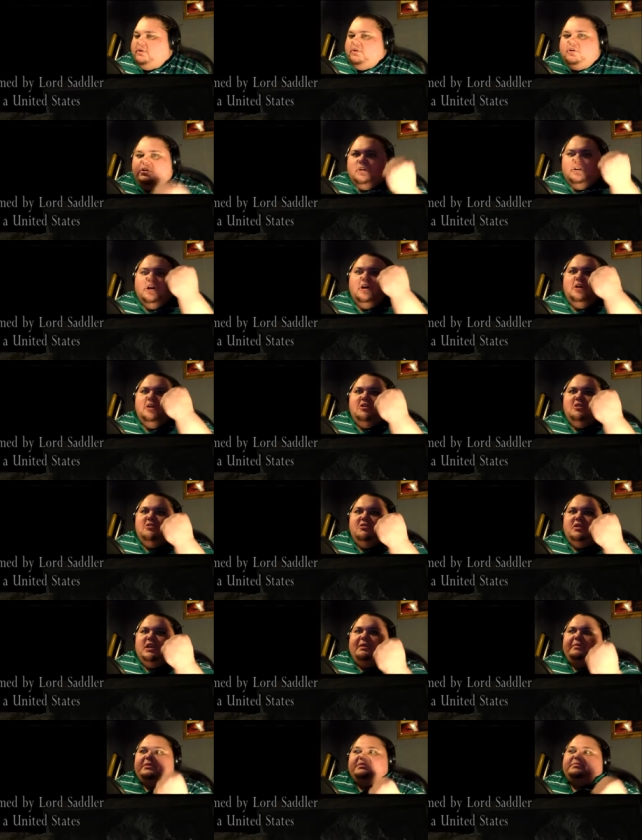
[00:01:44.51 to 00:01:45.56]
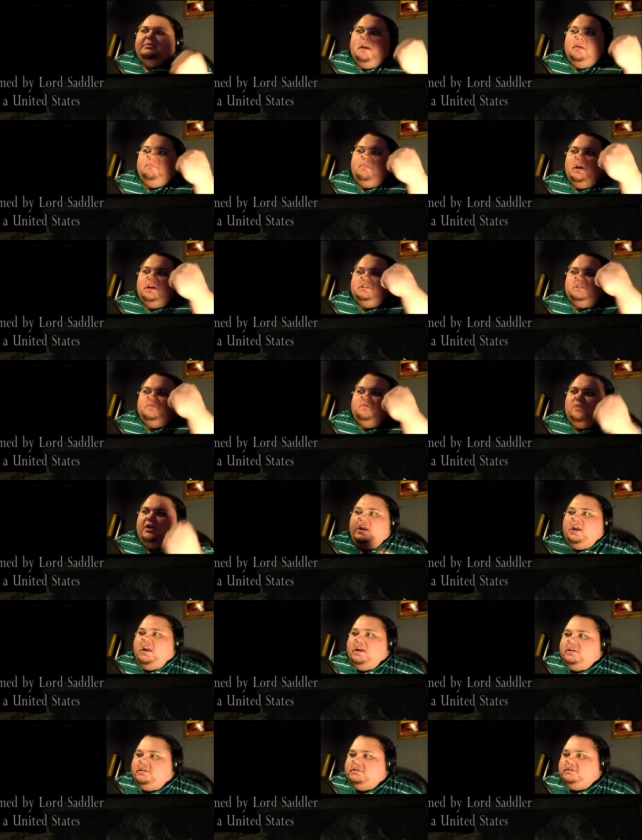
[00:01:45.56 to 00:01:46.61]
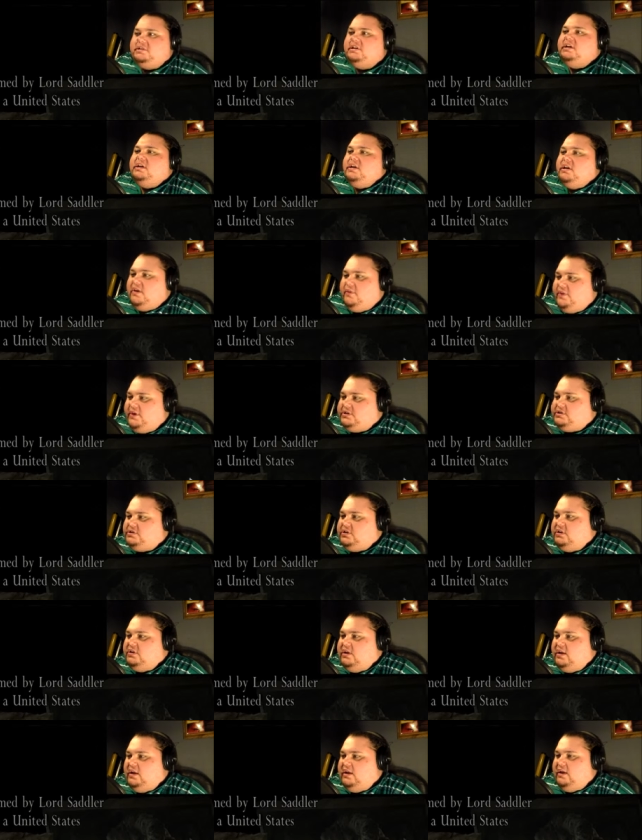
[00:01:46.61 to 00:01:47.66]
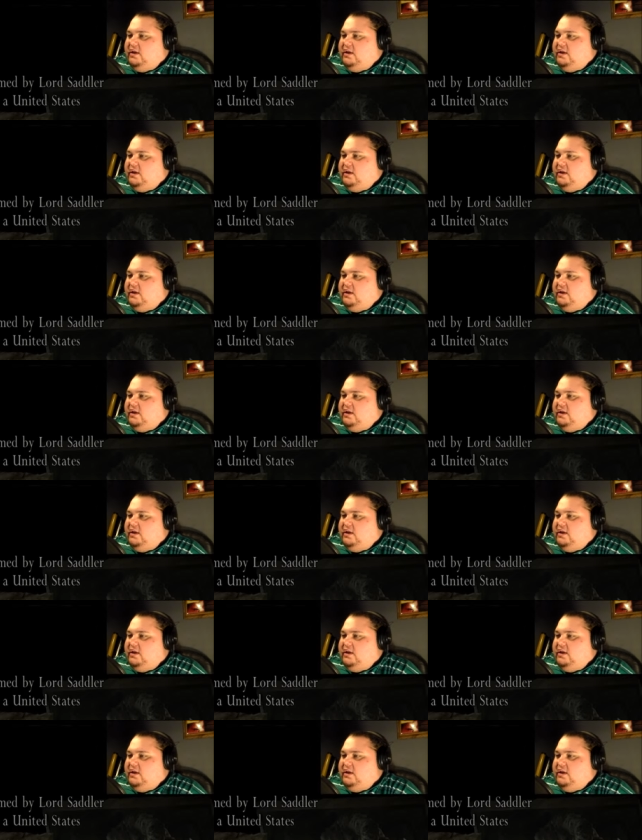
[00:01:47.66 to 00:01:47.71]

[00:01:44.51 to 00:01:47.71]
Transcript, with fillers: No, he was my best friend. They shouldn't